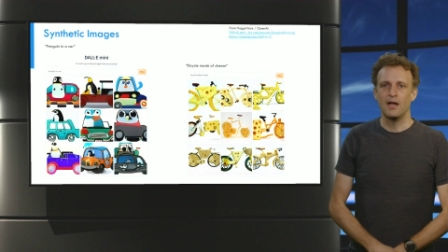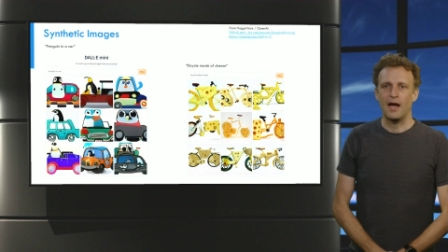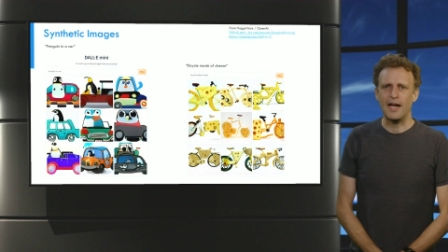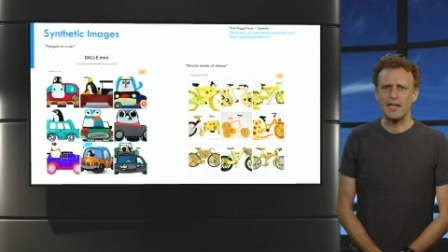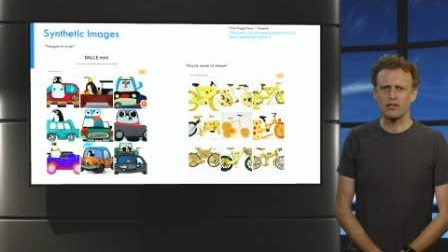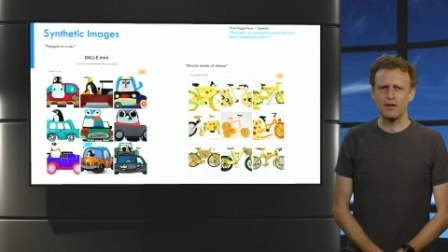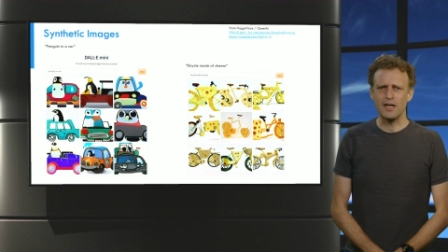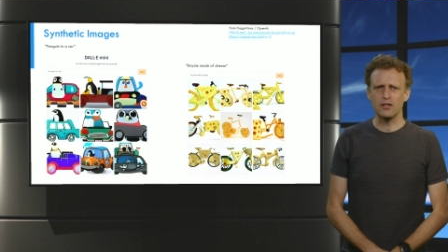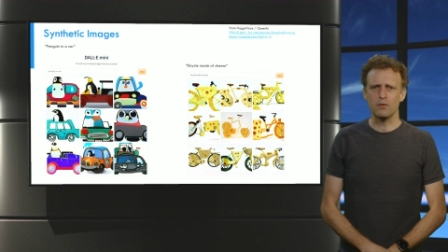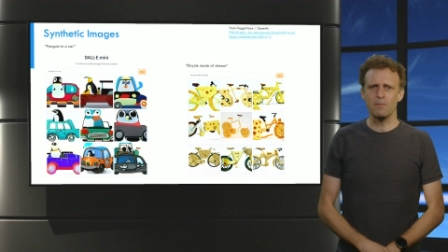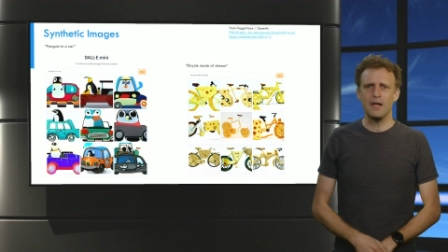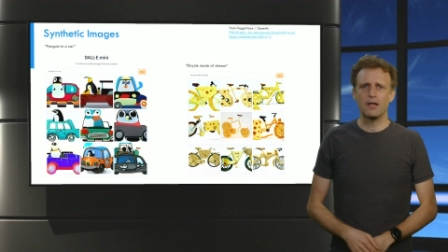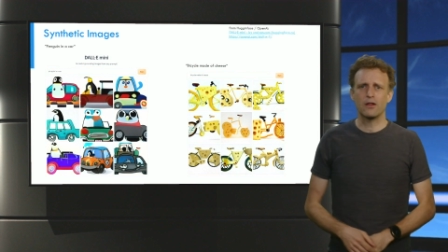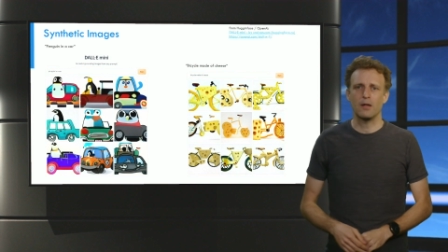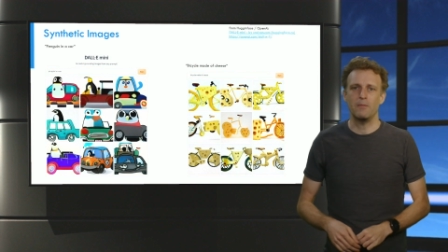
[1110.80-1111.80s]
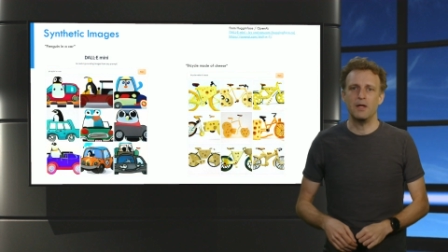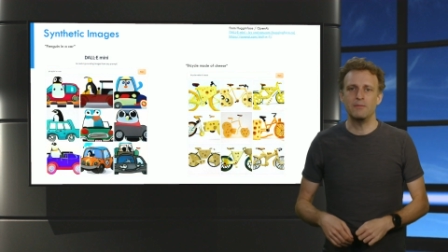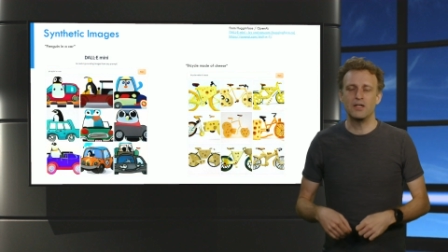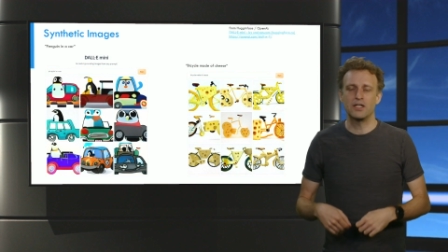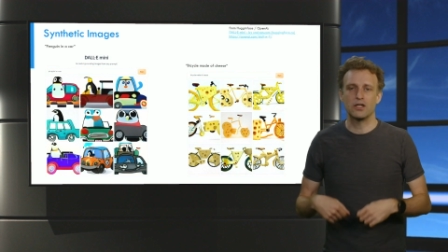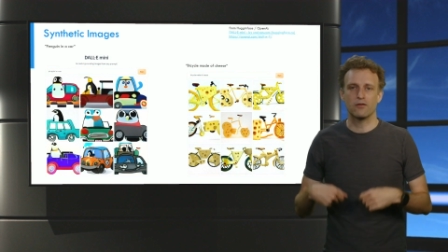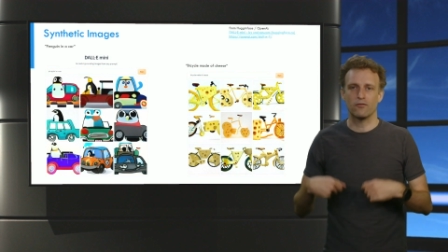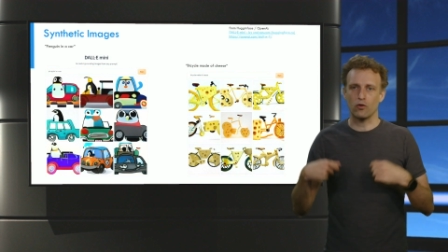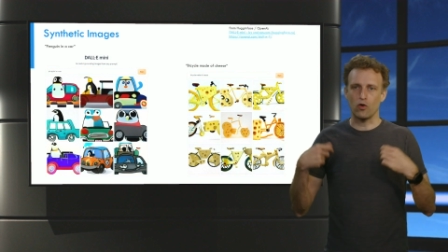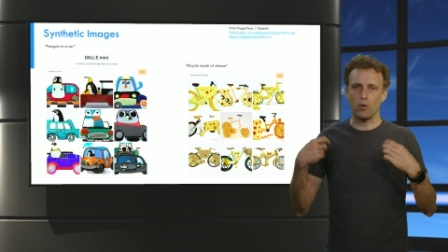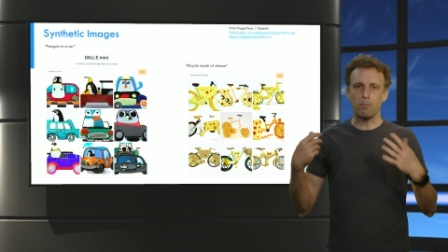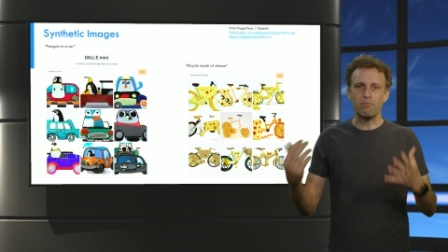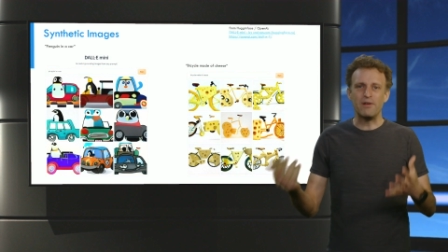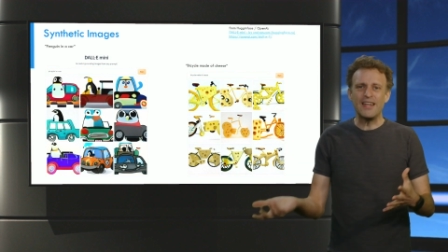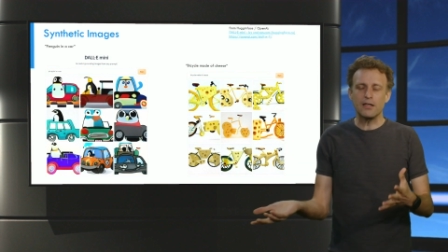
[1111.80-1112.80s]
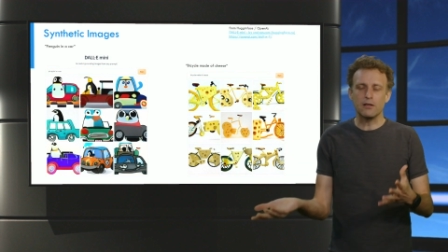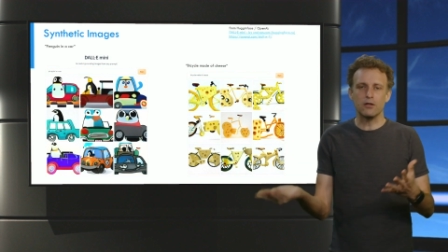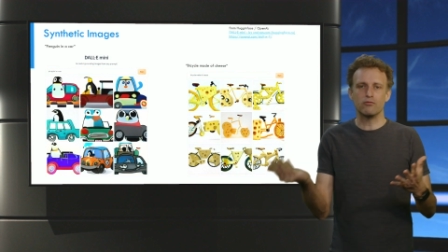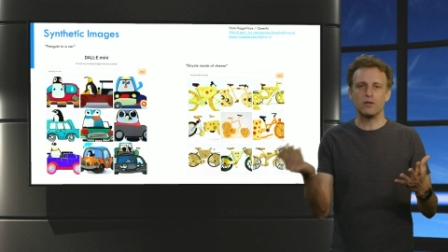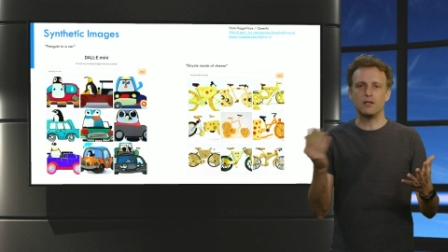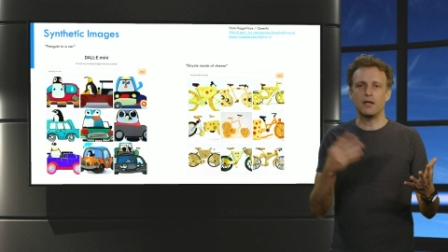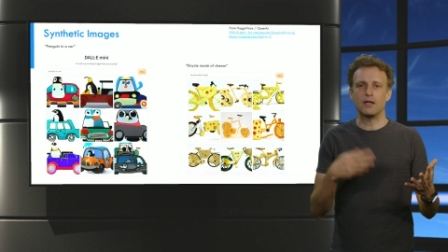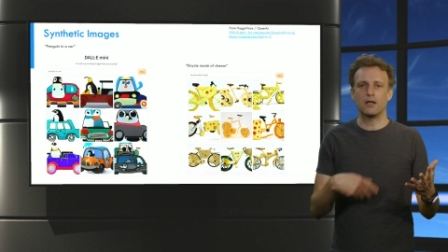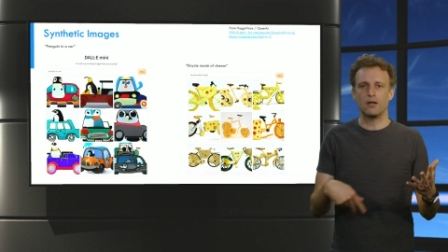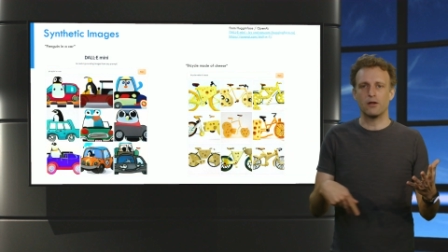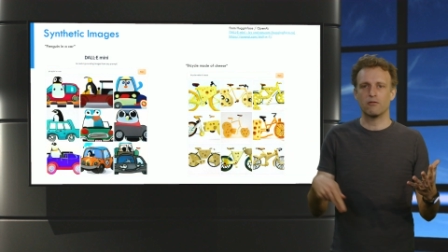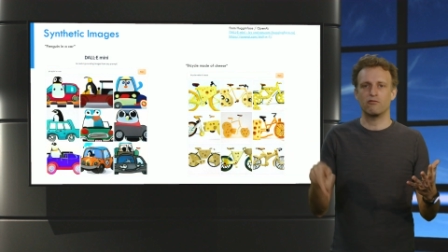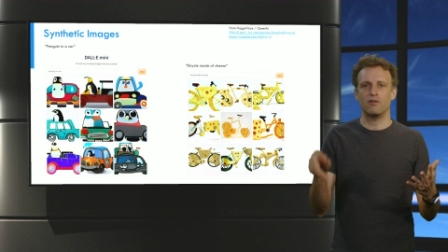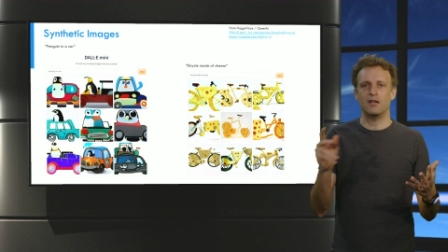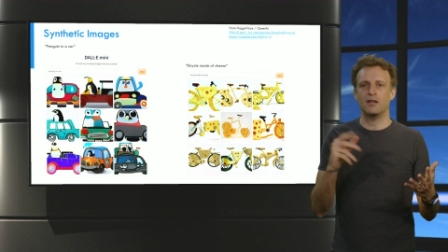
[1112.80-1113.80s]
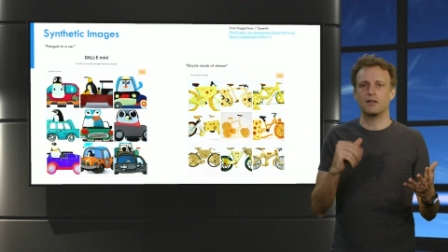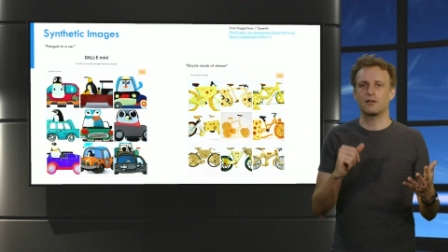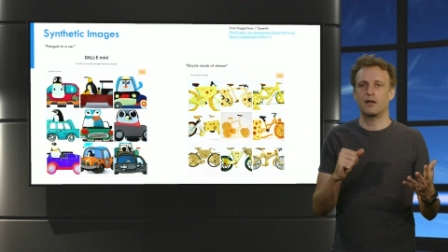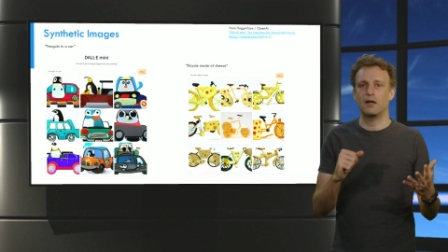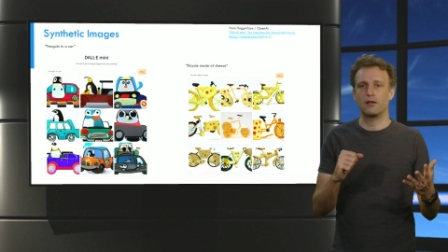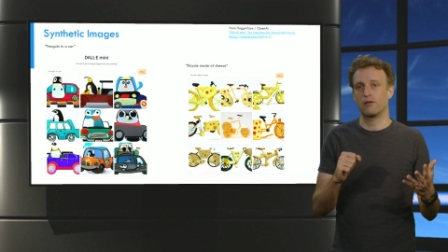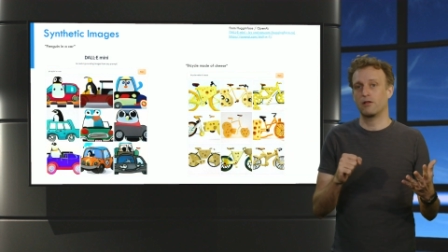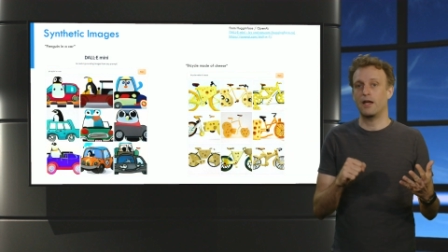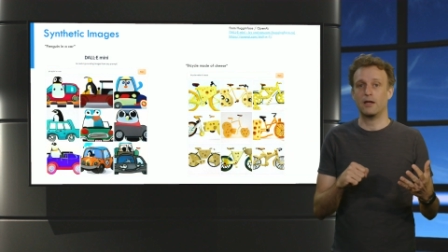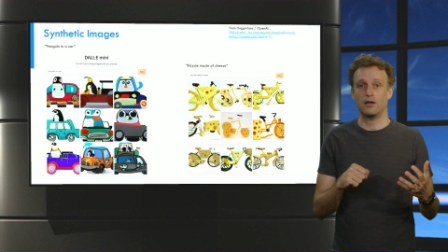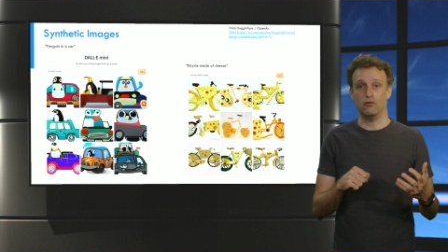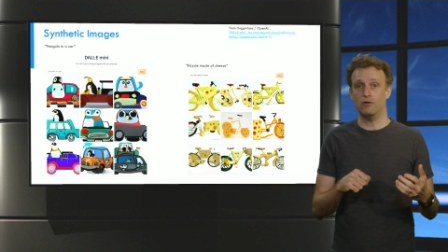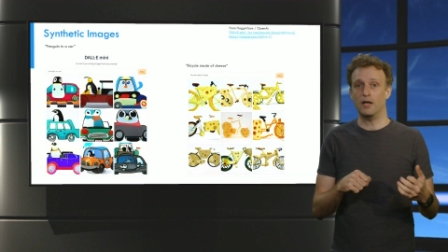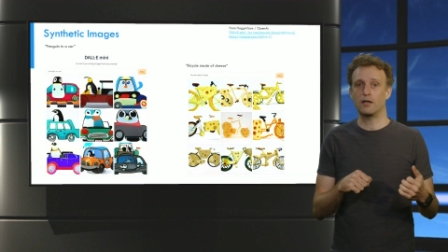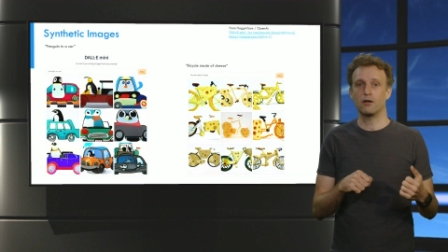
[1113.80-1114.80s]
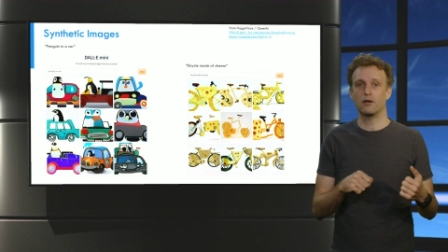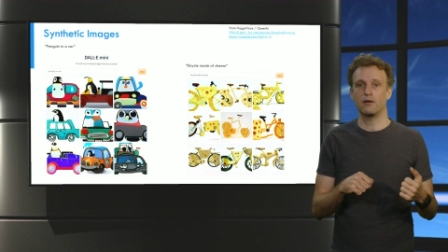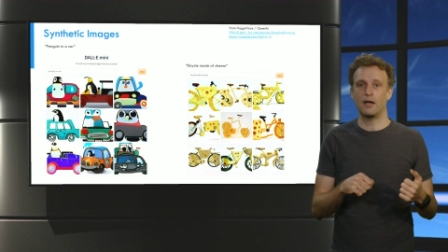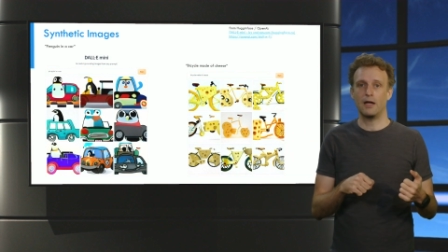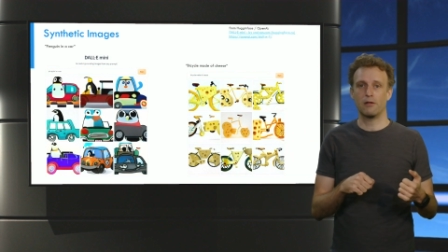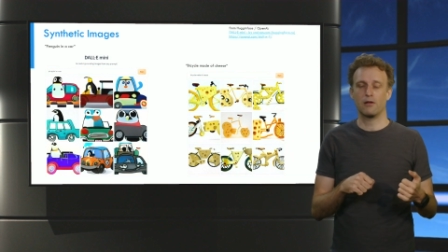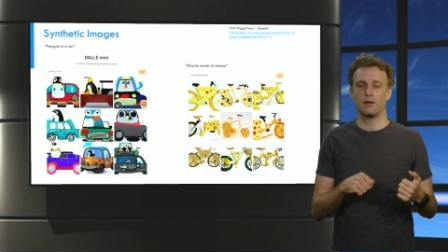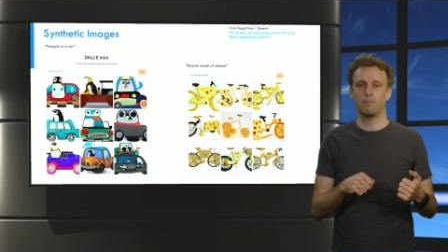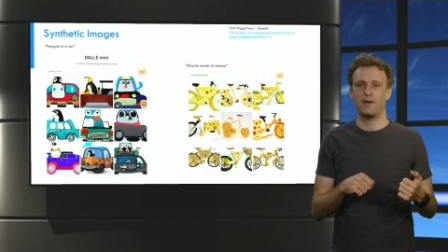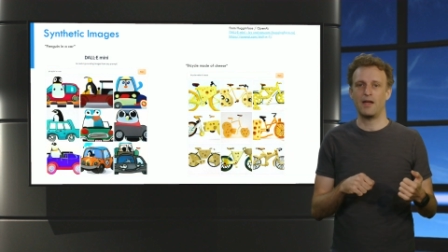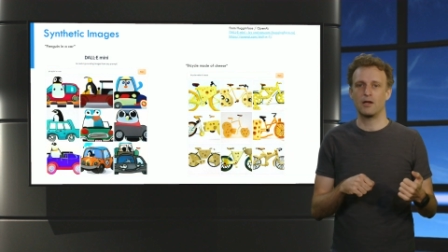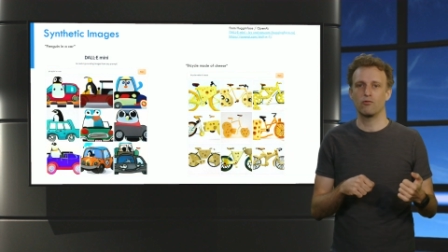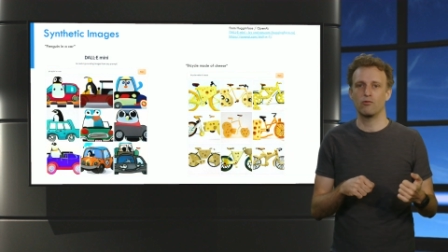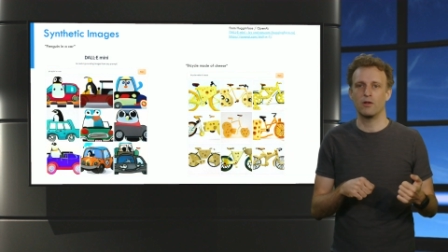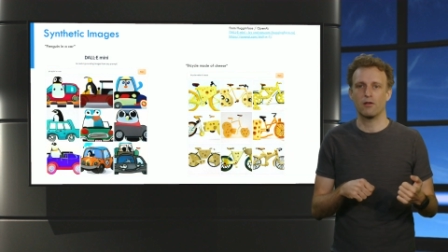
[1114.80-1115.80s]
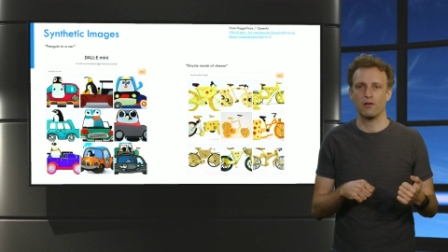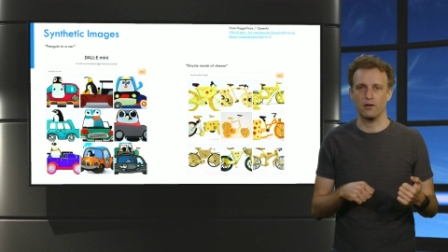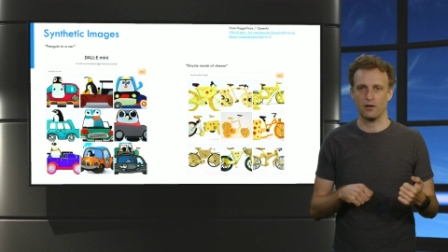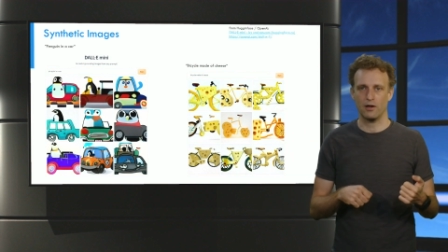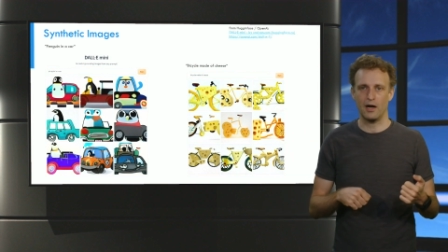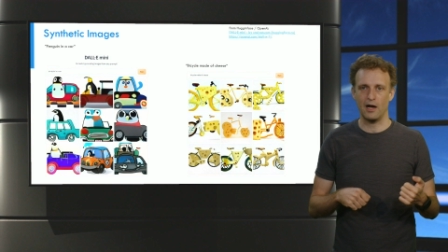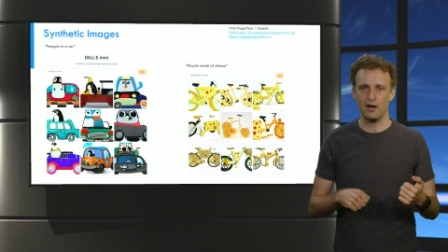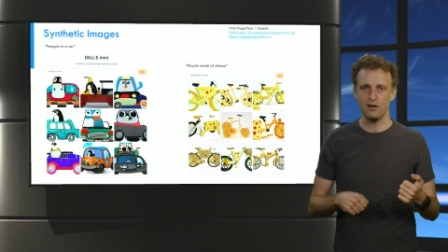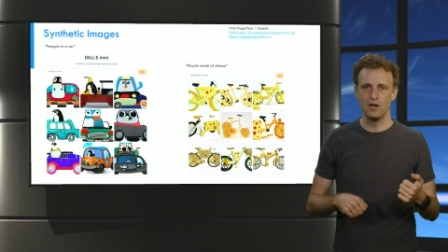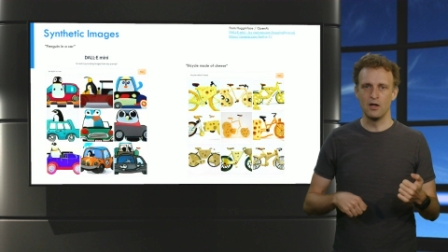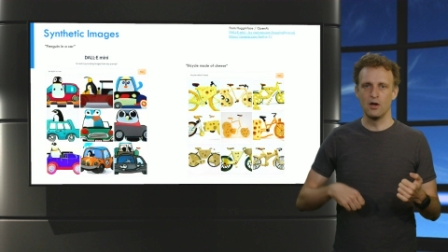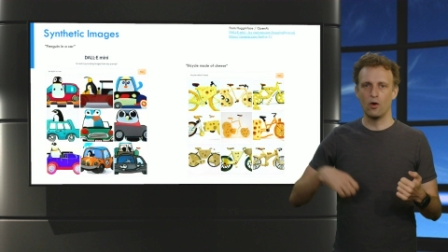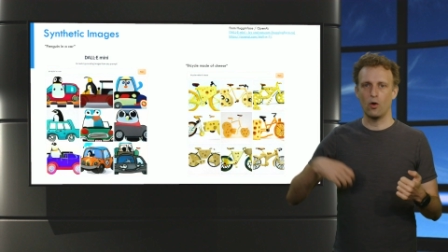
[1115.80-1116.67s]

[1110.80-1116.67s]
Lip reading: I tried to make some images for completely ridiculous training tasks like recognizing penguins in a car